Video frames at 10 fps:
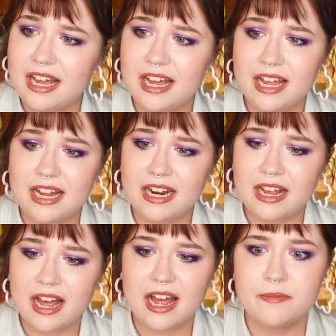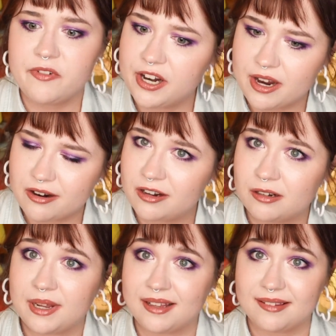And I'm very hard
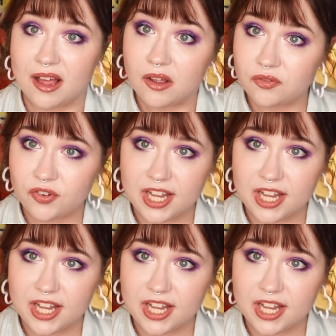on myself.